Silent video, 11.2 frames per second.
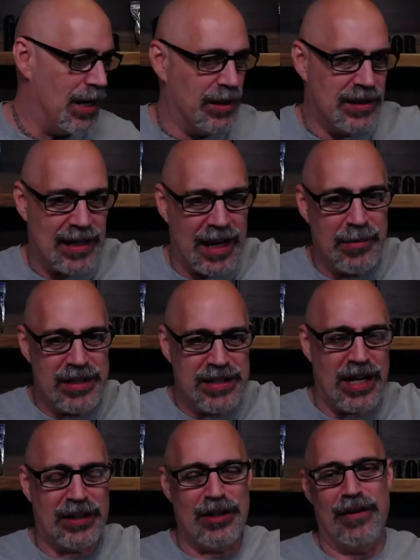but it's kind of been
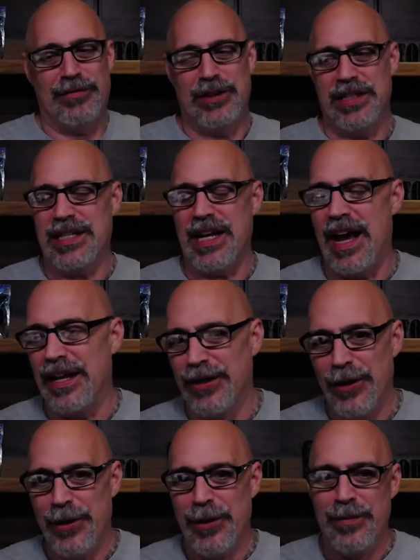tucked off to the side,
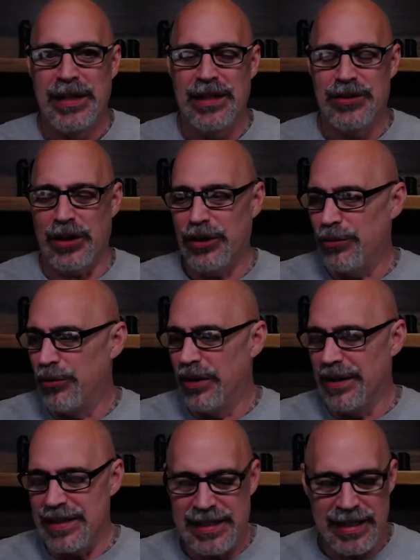so I couldn't
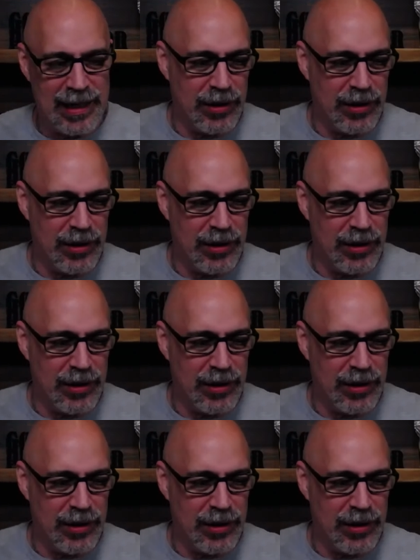really see it.